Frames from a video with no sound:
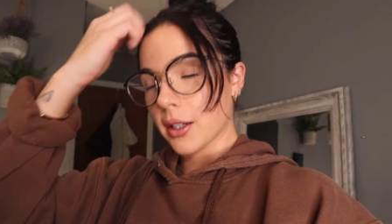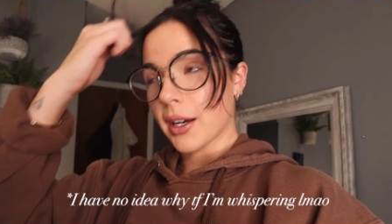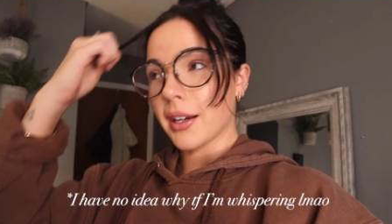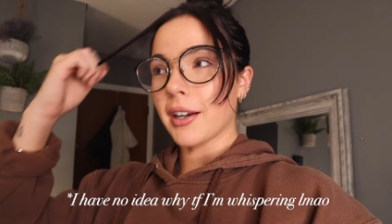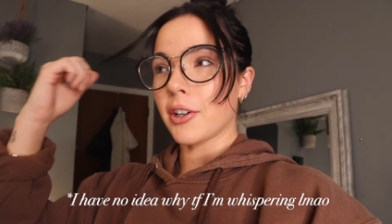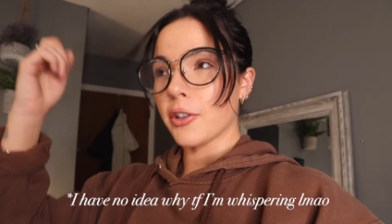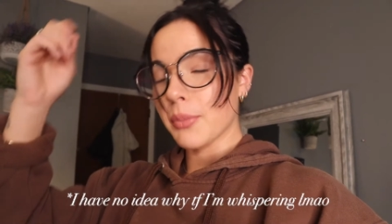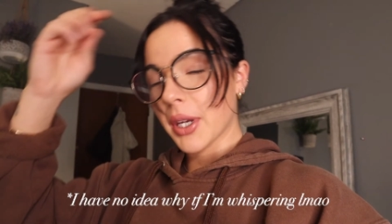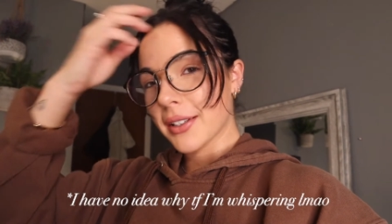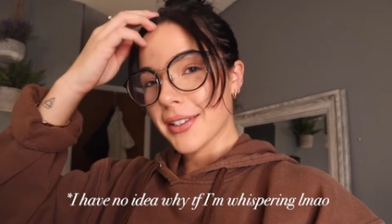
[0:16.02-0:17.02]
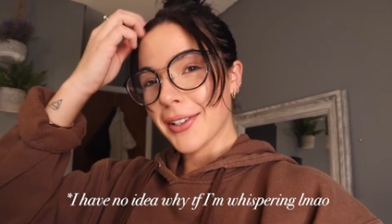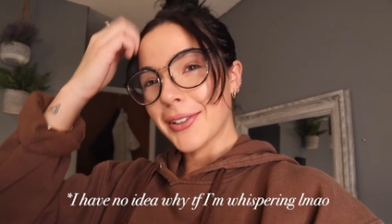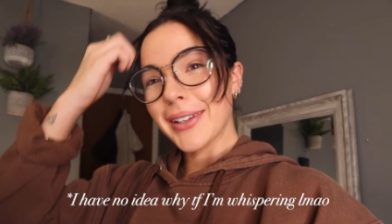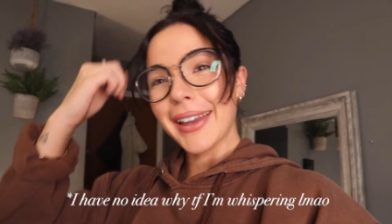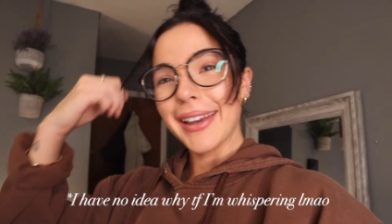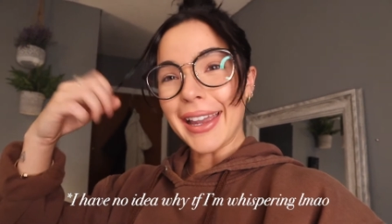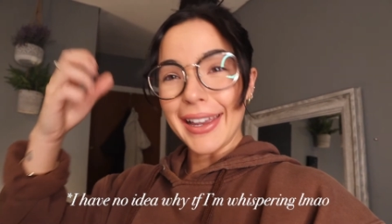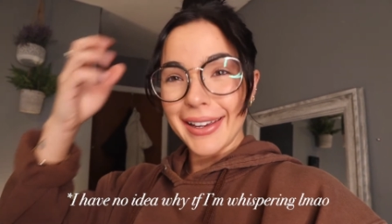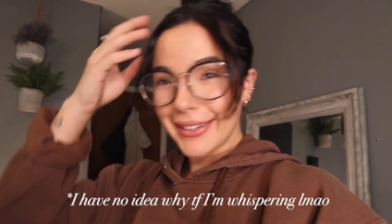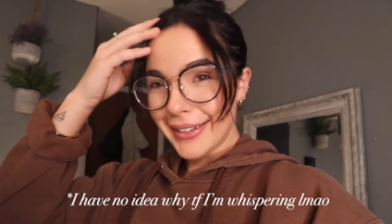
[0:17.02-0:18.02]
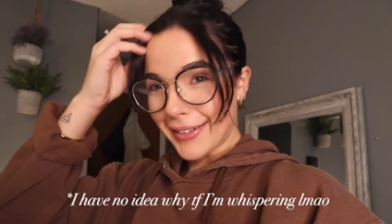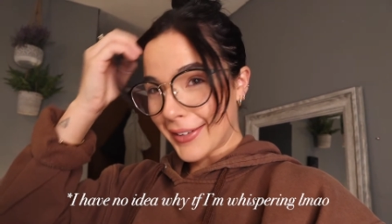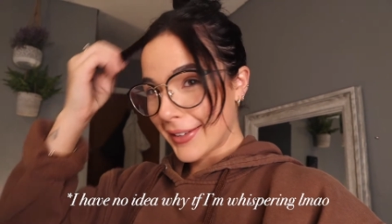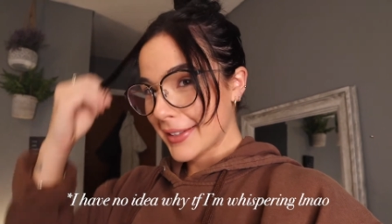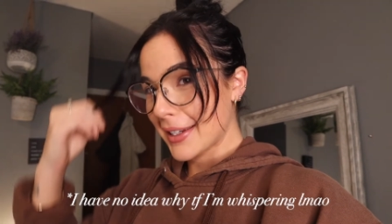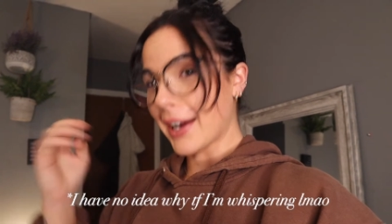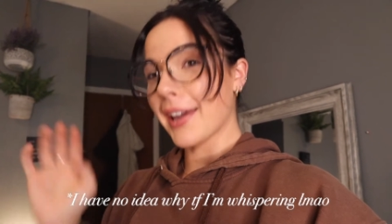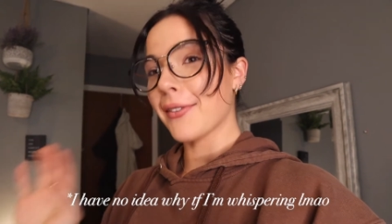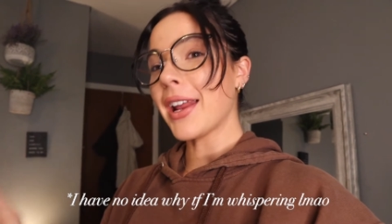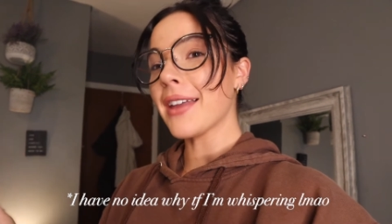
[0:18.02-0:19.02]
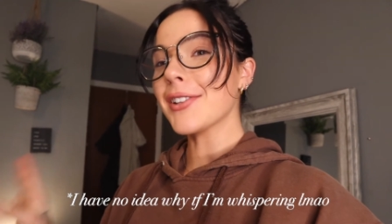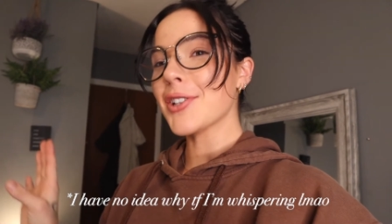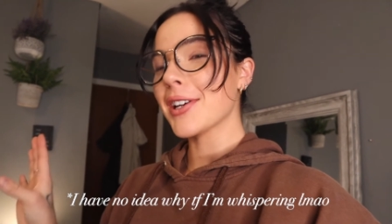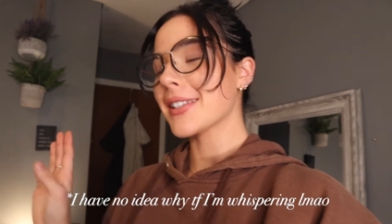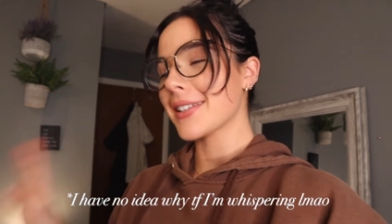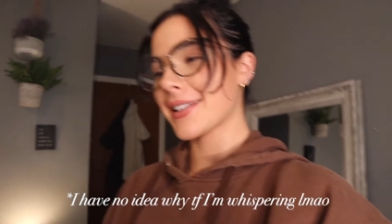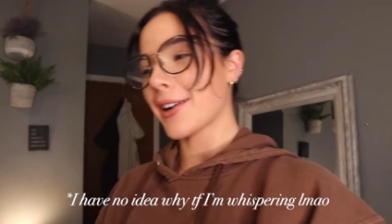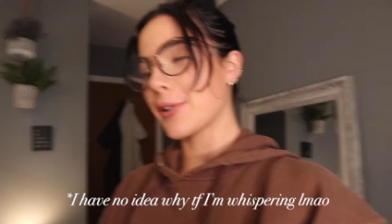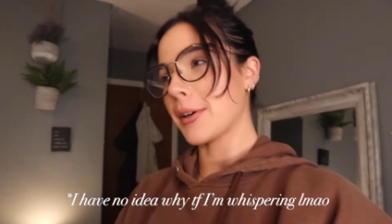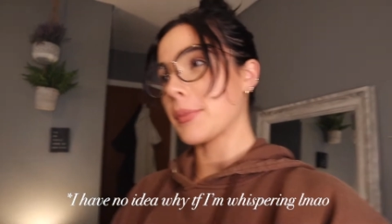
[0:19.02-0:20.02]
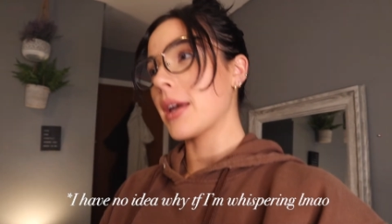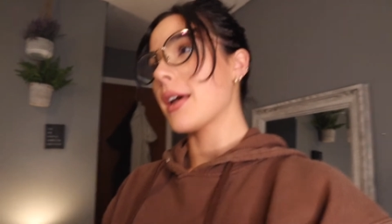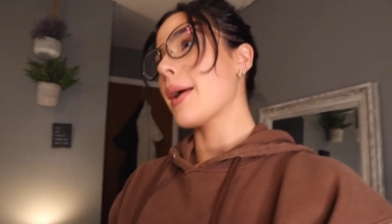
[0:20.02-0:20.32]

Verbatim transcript: I got curtain bangs the other day. And honestly, I haven't had the chance to style them